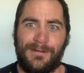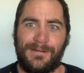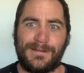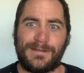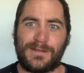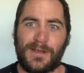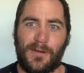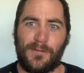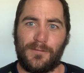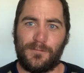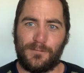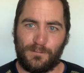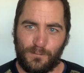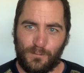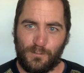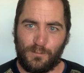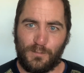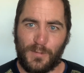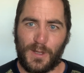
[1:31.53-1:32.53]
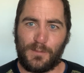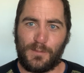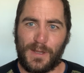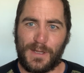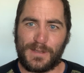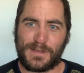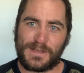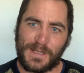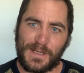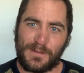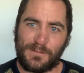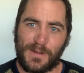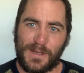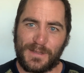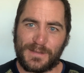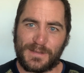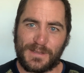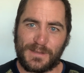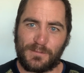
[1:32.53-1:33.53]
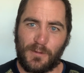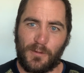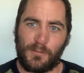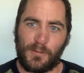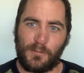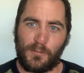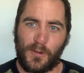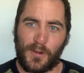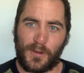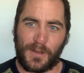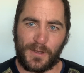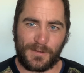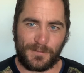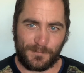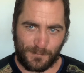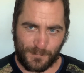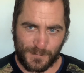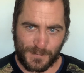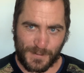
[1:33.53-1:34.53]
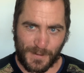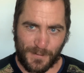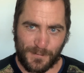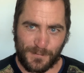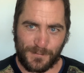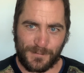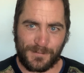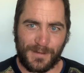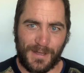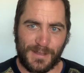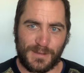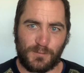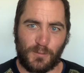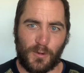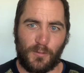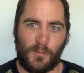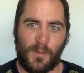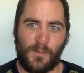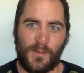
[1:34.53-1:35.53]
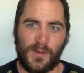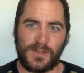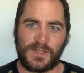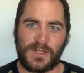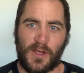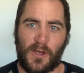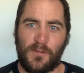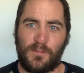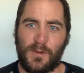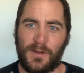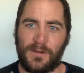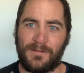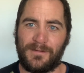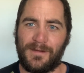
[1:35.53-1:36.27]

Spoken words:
So millimeters, centimeters is what we work in, so that's what I want my scope in.